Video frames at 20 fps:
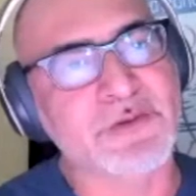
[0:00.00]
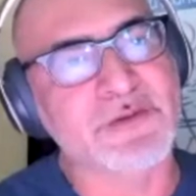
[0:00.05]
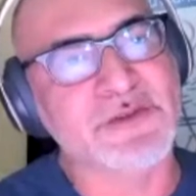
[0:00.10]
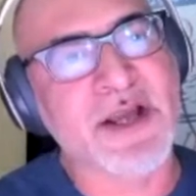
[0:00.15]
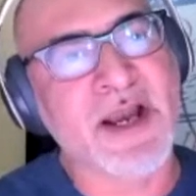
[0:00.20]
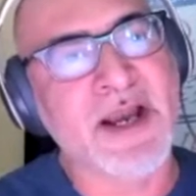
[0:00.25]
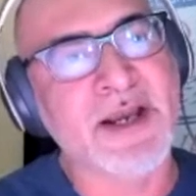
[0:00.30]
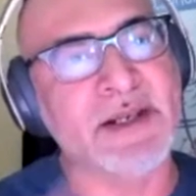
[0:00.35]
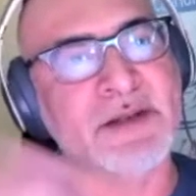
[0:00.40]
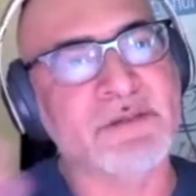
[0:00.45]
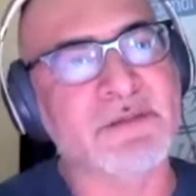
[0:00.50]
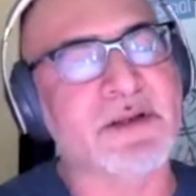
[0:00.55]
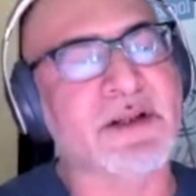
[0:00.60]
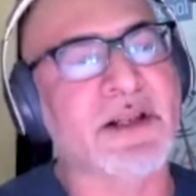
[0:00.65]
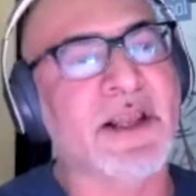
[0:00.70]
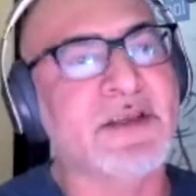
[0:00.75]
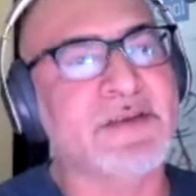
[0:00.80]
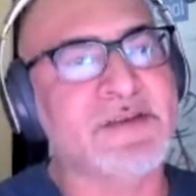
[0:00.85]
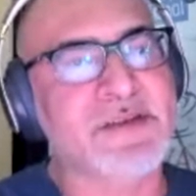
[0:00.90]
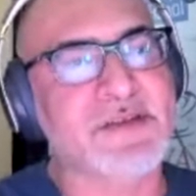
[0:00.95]
high-level
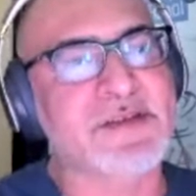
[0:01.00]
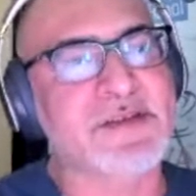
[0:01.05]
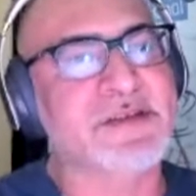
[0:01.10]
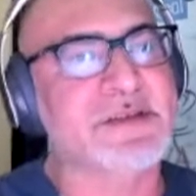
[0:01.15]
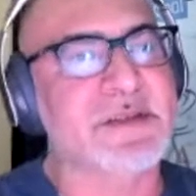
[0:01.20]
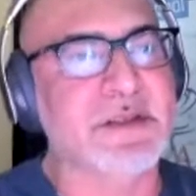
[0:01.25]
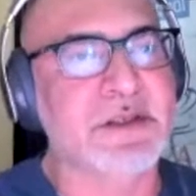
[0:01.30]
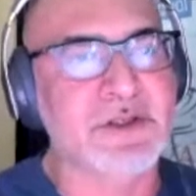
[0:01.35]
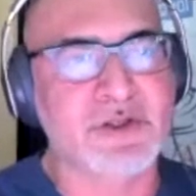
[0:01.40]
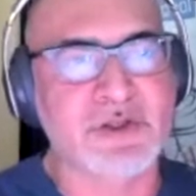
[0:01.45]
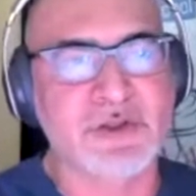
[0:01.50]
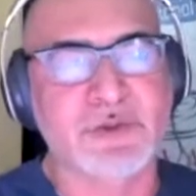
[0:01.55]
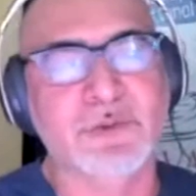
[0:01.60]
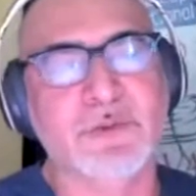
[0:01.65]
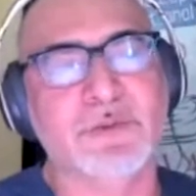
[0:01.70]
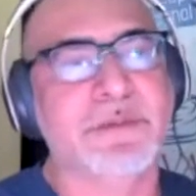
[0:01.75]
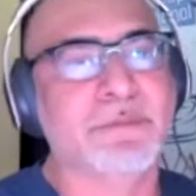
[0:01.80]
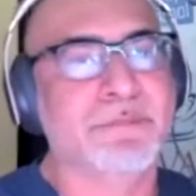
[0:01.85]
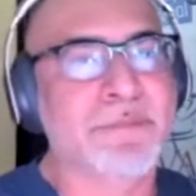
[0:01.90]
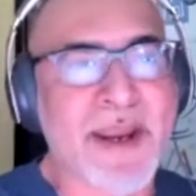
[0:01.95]
classes
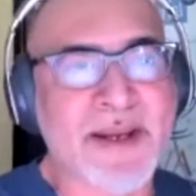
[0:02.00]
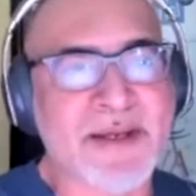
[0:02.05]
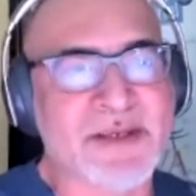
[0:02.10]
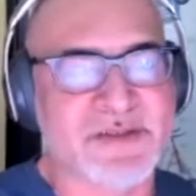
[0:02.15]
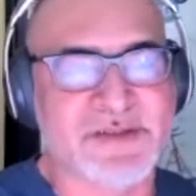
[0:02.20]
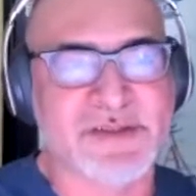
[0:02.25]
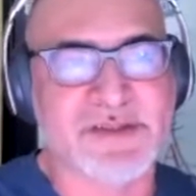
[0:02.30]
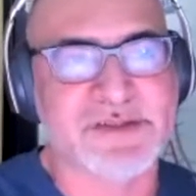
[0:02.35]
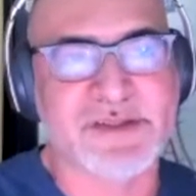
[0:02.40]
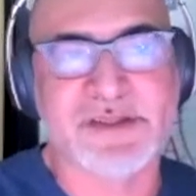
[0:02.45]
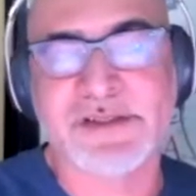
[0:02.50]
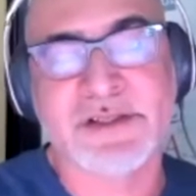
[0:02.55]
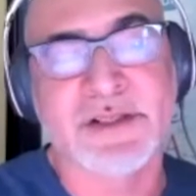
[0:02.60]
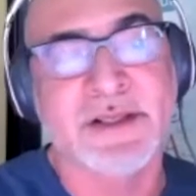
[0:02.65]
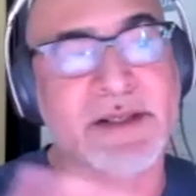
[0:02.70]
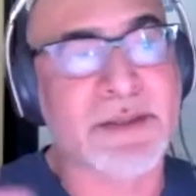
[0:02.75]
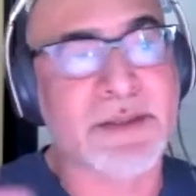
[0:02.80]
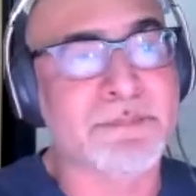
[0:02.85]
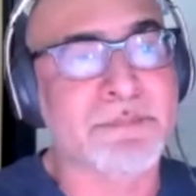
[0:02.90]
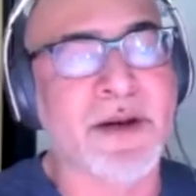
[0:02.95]
into packages, just
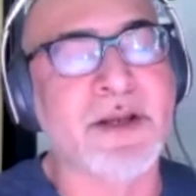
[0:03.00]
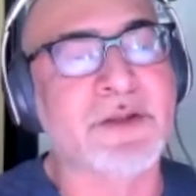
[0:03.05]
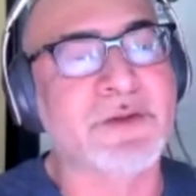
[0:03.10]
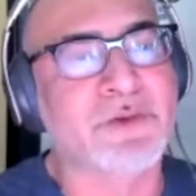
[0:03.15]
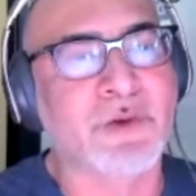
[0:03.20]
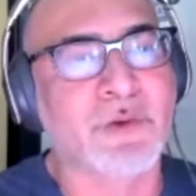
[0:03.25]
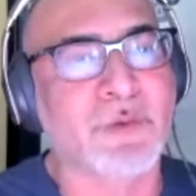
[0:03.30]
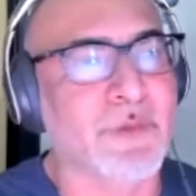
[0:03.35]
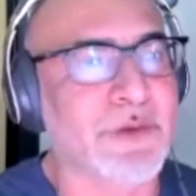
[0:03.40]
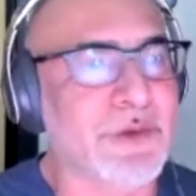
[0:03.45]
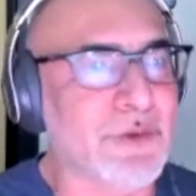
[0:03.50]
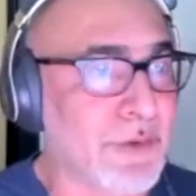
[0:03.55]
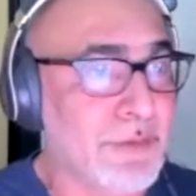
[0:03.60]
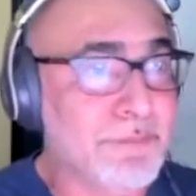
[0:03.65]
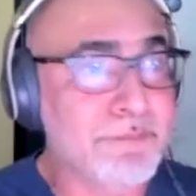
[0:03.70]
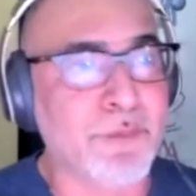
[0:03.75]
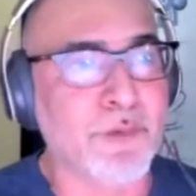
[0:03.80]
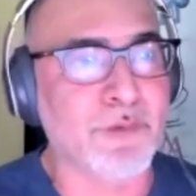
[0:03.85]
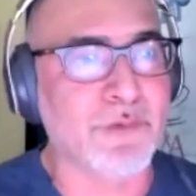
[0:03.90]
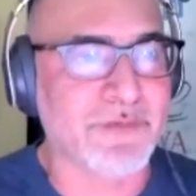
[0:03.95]
like in Python we do
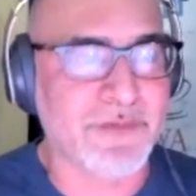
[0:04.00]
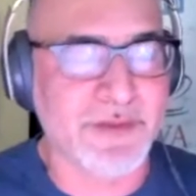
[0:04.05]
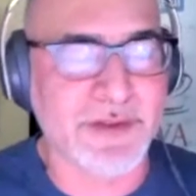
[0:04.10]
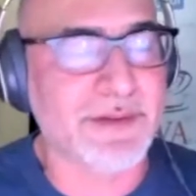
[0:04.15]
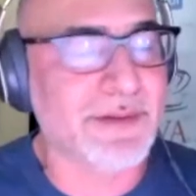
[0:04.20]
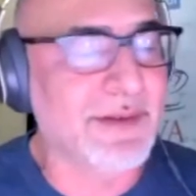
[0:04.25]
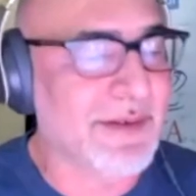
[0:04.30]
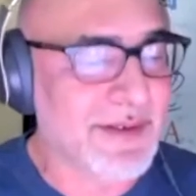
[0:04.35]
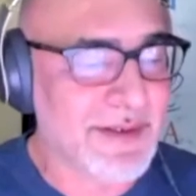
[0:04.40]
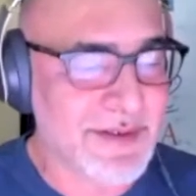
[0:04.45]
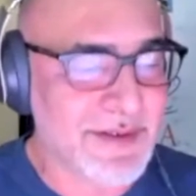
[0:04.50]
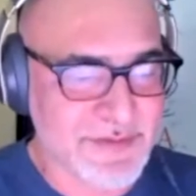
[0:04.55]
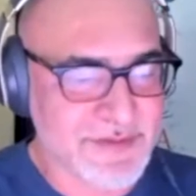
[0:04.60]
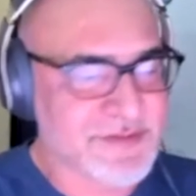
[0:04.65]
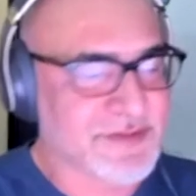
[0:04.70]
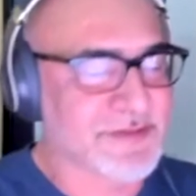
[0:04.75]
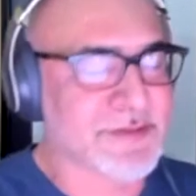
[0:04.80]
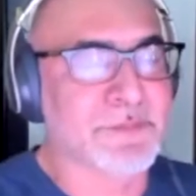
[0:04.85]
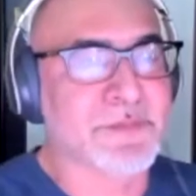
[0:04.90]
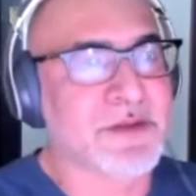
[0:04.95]
import thing. This
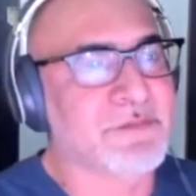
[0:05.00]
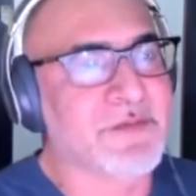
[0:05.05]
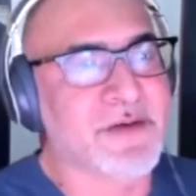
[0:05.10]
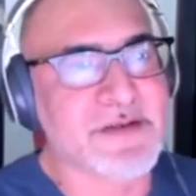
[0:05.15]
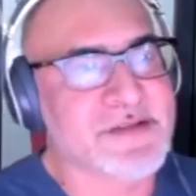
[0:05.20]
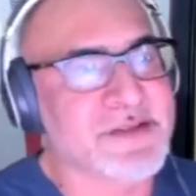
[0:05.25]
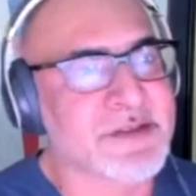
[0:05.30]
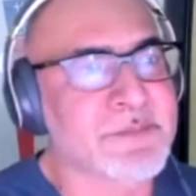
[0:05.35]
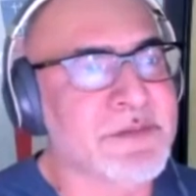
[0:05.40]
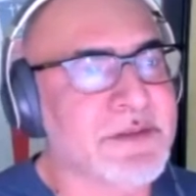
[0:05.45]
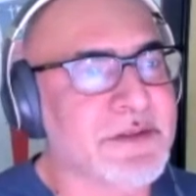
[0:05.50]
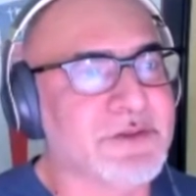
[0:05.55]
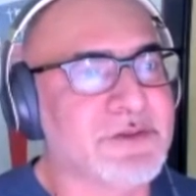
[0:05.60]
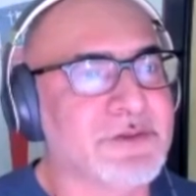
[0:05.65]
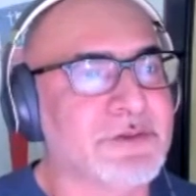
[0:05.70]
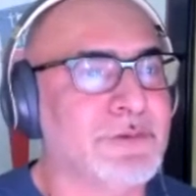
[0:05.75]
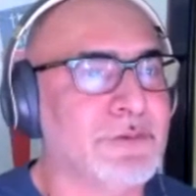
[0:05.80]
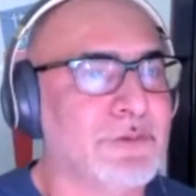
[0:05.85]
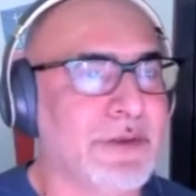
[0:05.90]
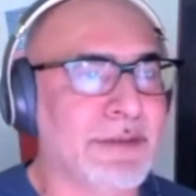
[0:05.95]
is something very similar to
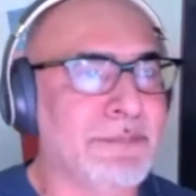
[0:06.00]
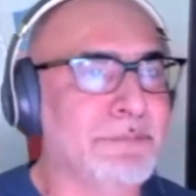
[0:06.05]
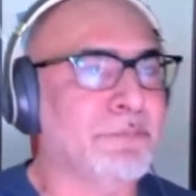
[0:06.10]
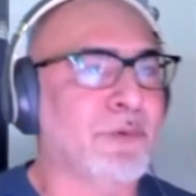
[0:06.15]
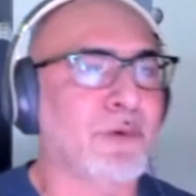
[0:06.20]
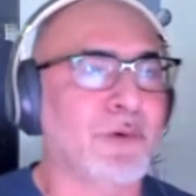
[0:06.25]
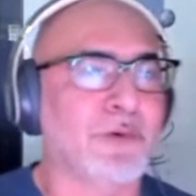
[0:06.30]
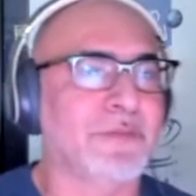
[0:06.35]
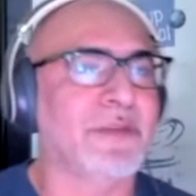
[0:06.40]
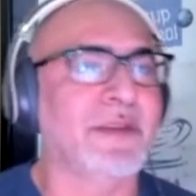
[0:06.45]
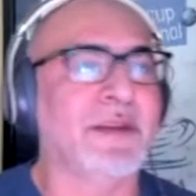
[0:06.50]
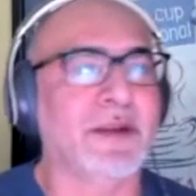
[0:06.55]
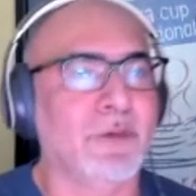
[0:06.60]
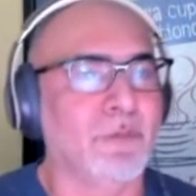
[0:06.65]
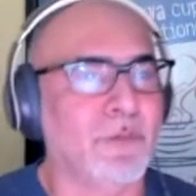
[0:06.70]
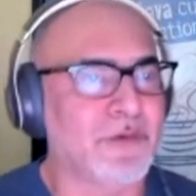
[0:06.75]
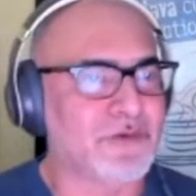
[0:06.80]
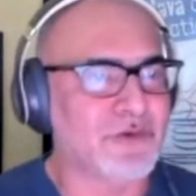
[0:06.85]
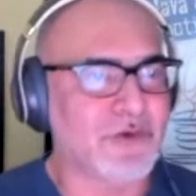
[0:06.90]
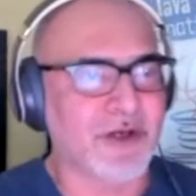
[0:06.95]
do import thing. And
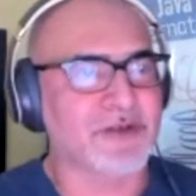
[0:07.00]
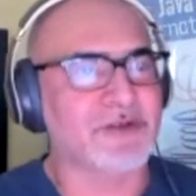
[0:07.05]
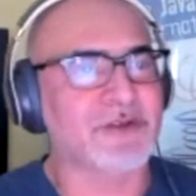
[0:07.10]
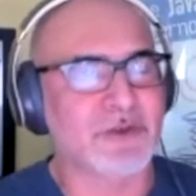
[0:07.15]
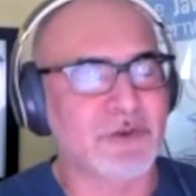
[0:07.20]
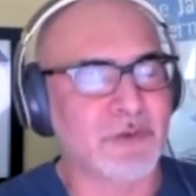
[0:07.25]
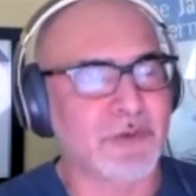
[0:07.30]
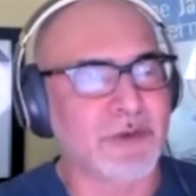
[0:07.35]
once you actually do an